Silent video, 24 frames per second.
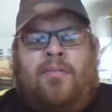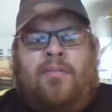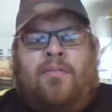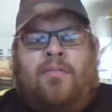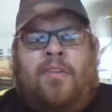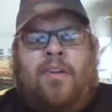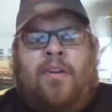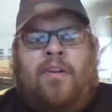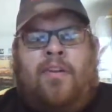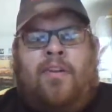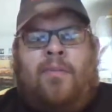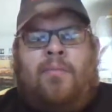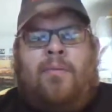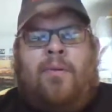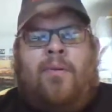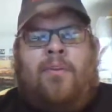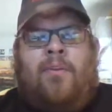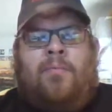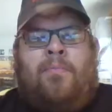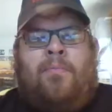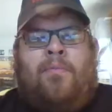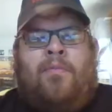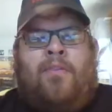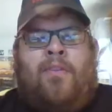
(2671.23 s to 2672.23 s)
tearing apart
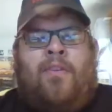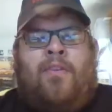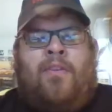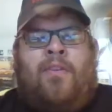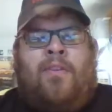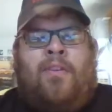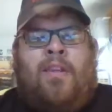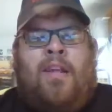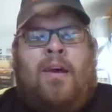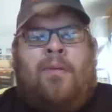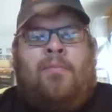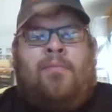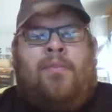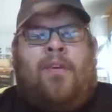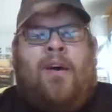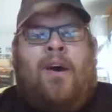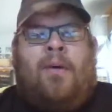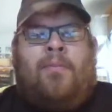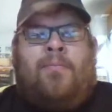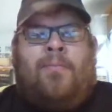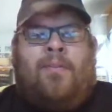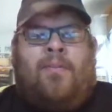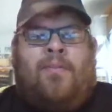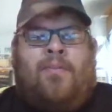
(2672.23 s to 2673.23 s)
a Pavilion
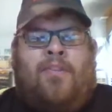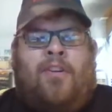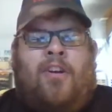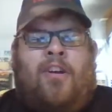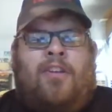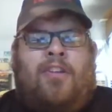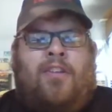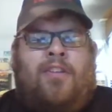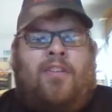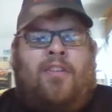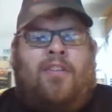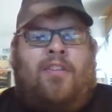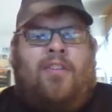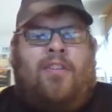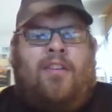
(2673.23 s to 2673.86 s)
laptop and trying to